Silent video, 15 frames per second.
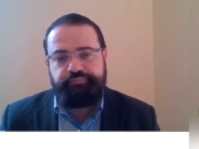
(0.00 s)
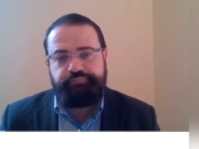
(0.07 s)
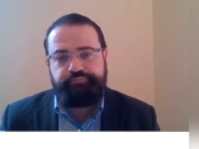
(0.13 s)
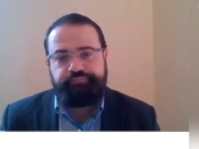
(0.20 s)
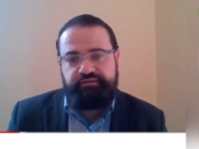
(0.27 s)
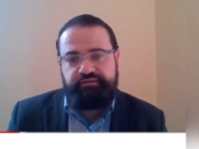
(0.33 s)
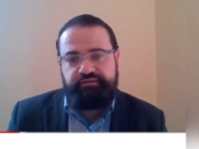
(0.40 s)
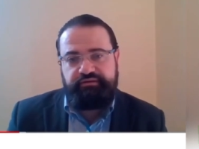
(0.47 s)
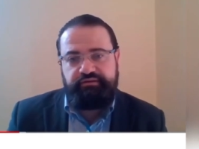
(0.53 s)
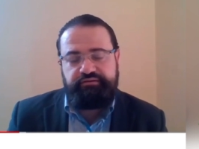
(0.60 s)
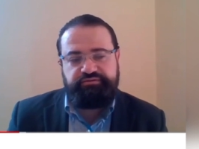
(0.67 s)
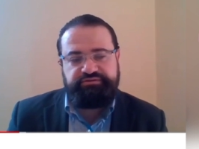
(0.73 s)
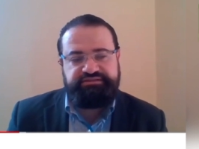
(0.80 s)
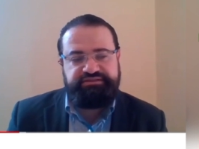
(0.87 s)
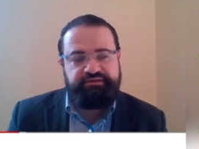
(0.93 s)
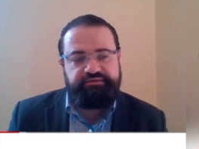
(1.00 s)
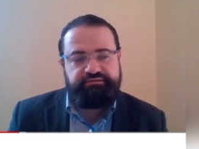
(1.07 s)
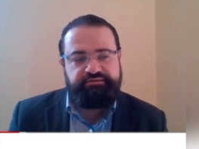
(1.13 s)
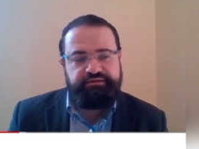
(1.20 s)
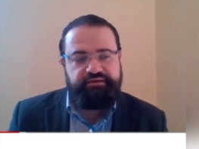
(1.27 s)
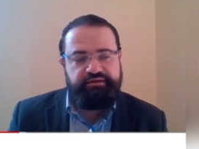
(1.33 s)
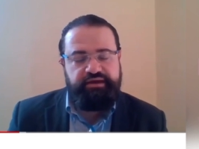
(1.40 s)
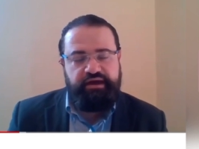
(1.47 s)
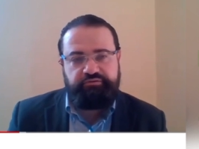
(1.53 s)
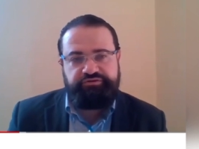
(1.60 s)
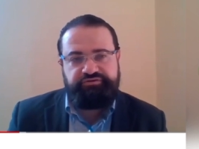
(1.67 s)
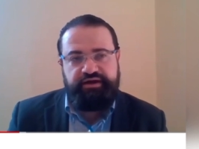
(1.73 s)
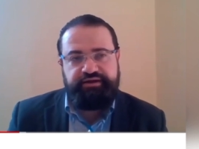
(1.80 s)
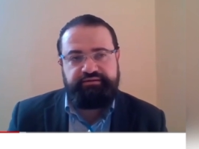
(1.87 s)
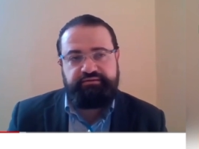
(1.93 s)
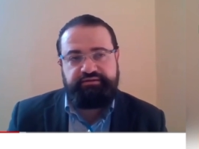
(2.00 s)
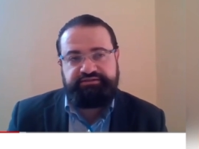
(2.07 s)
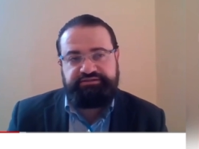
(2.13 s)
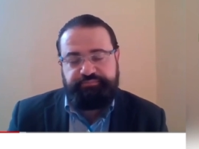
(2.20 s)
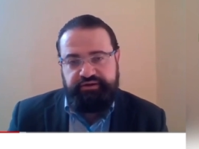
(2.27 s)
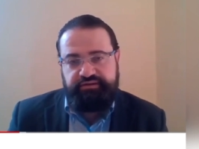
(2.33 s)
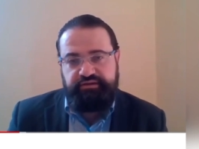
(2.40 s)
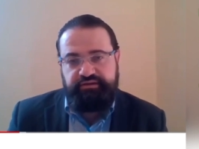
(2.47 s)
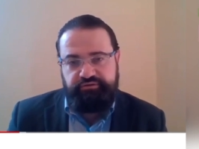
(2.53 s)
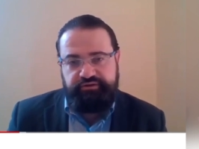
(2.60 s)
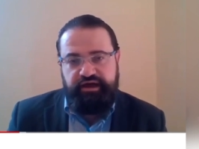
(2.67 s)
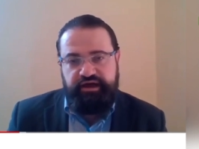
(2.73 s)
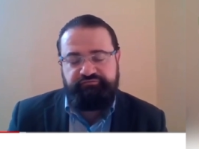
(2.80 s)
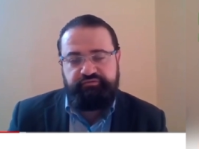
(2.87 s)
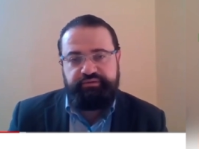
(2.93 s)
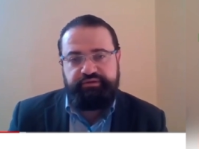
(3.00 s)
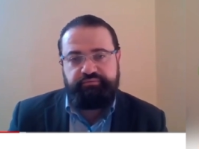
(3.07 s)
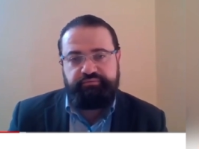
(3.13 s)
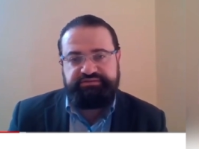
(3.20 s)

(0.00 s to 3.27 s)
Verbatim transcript: Mm-hmm. Need to say it outright. It's predatory government.